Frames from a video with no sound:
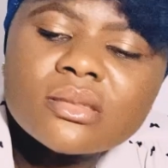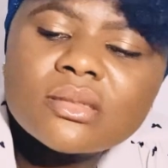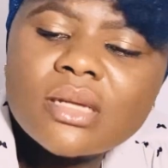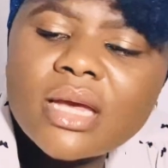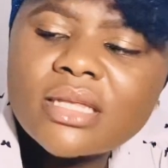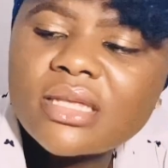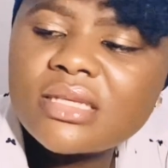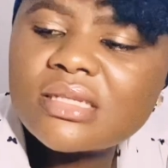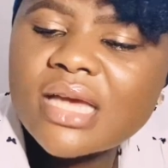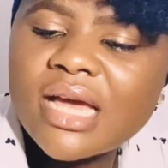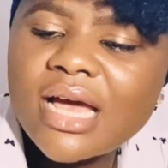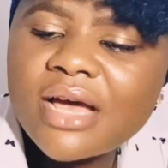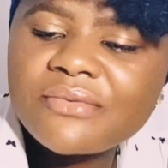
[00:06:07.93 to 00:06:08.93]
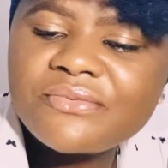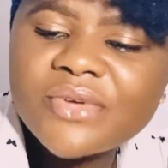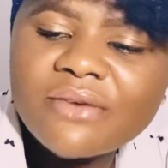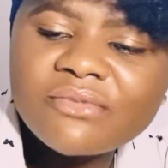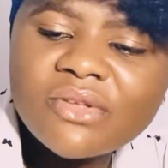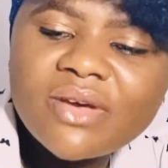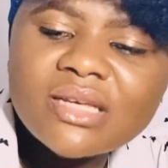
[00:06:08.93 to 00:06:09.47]
I think
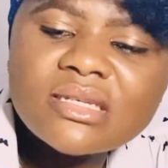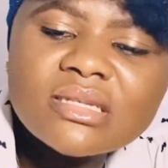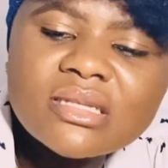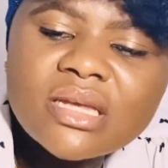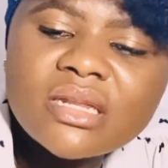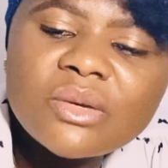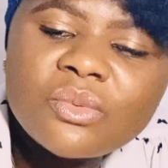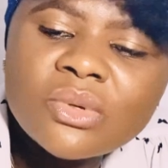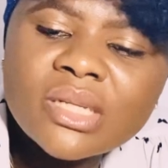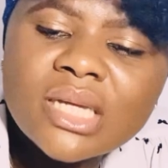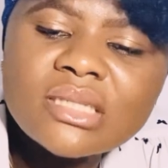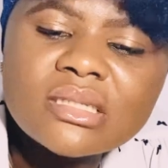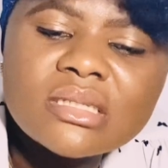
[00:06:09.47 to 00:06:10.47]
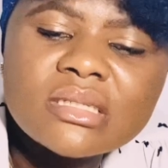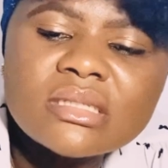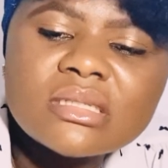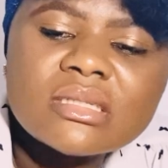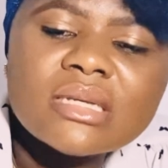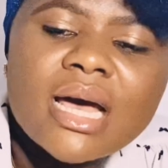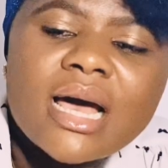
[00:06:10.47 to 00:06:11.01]
I've never seen anyone that
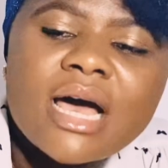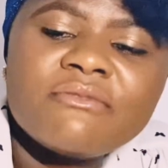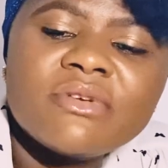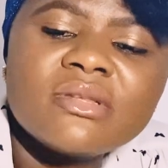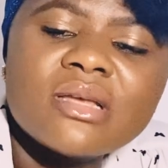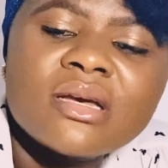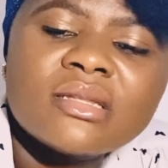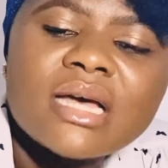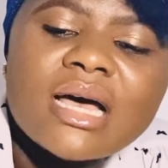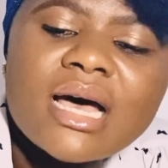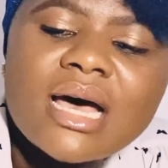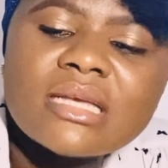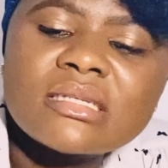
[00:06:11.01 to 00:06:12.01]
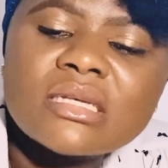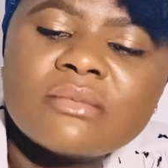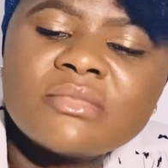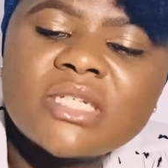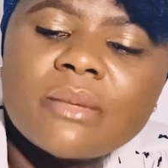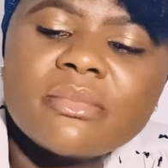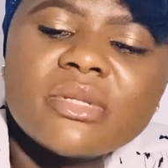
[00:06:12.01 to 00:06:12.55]
is having that has
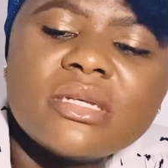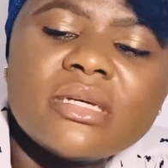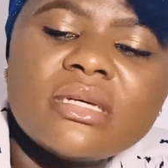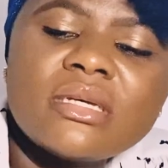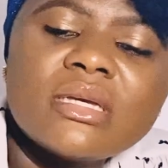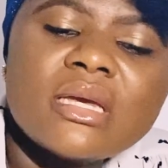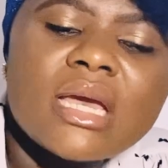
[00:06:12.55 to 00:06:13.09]
Germany